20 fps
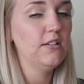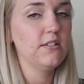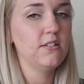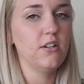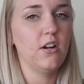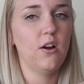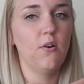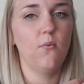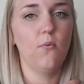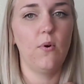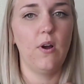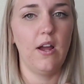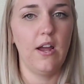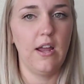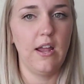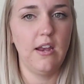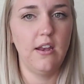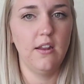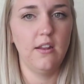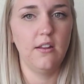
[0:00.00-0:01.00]
Start
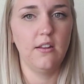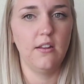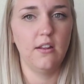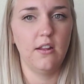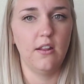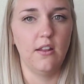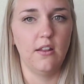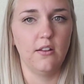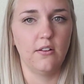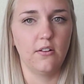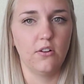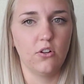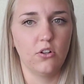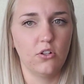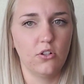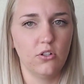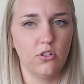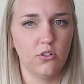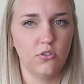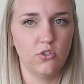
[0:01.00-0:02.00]
wide and
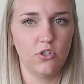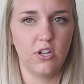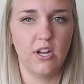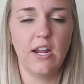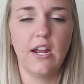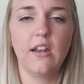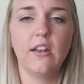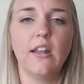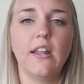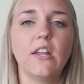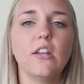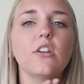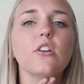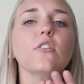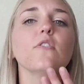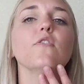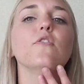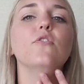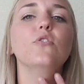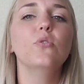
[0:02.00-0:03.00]
close your hand like
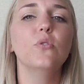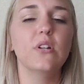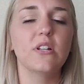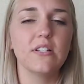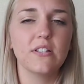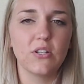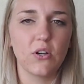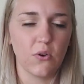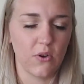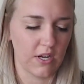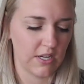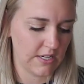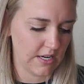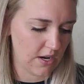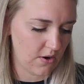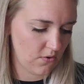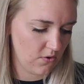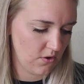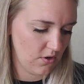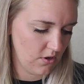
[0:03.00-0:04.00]
your food is going
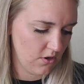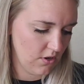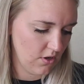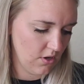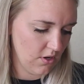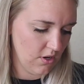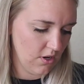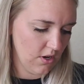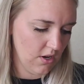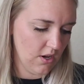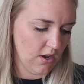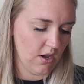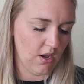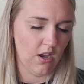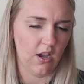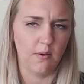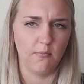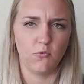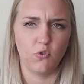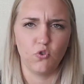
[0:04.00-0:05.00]
down.
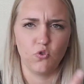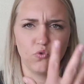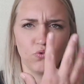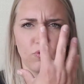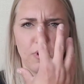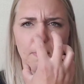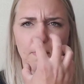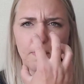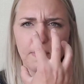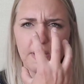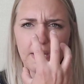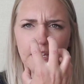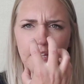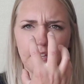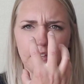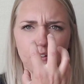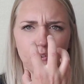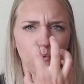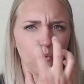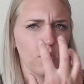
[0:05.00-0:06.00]

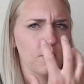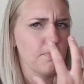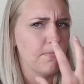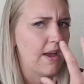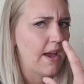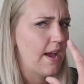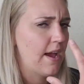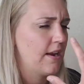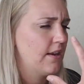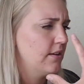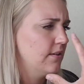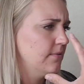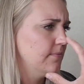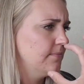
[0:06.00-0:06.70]
Grumpy or mad.